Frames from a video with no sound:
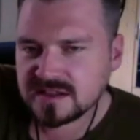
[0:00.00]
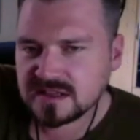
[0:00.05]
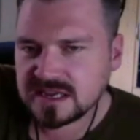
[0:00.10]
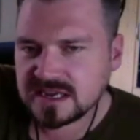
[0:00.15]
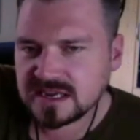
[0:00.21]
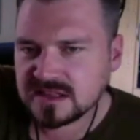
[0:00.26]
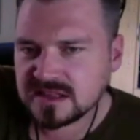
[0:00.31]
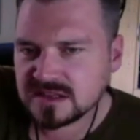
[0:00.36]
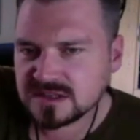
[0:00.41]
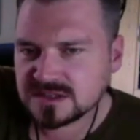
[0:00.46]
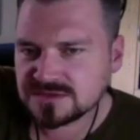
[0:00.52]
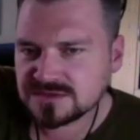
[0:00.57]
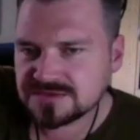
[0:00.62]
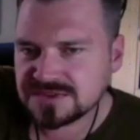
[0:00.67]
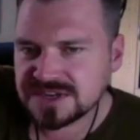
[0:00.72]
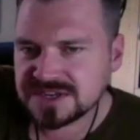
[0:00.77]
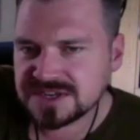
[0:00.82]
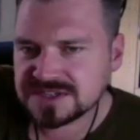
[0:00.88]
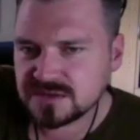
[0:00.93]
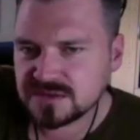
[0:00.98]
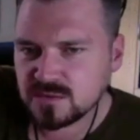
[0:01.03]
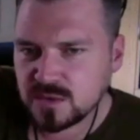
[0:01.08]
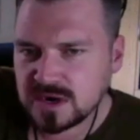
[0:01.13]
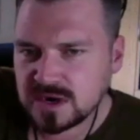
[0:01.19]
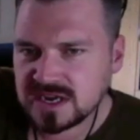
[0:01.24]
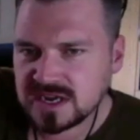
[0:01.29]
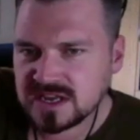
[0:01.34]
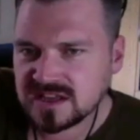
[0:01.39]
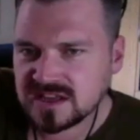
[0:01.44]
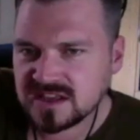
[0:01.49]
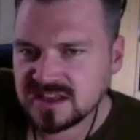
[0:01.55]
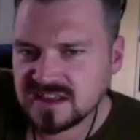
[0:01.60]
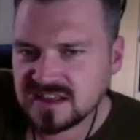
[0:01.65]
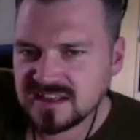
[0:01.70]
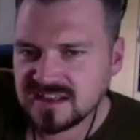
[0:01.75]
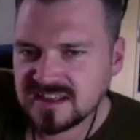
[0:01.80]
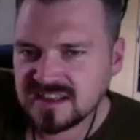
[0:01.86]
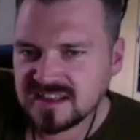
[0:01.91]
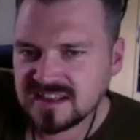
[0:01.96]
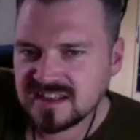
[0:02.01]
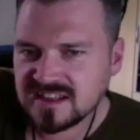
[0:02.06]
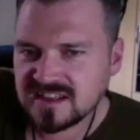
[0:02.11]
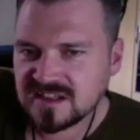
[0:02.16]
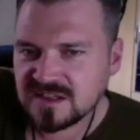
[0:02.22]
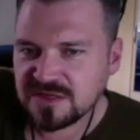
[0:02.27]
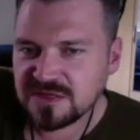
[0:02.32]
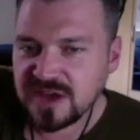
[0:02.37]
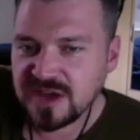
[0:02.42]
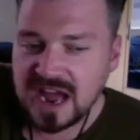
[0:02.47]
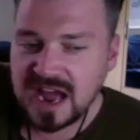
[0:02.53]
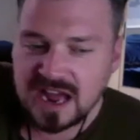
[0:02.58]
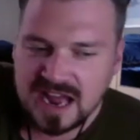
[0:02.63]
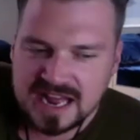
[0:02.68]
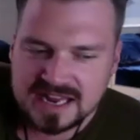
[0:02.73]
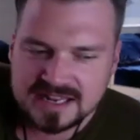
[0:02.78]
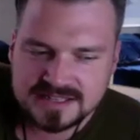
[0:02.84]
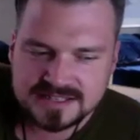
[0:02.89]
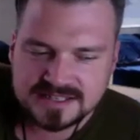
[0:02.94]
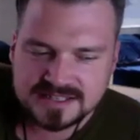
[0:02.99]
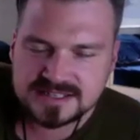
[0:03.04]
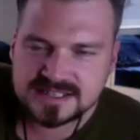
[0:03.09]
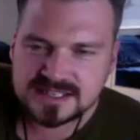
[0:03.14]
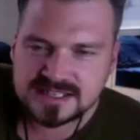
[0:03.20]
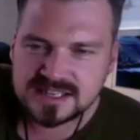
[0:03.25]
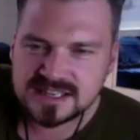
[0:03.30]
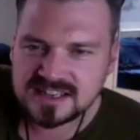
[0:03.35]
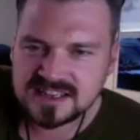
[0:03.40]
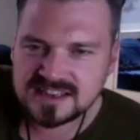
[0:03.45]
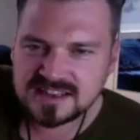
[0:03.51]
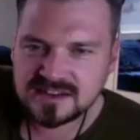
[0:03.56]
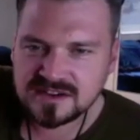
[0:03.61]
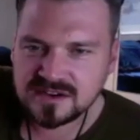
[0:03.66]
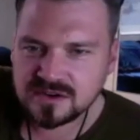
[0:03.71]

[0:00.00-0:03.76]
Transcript: Like there's a reason why that entity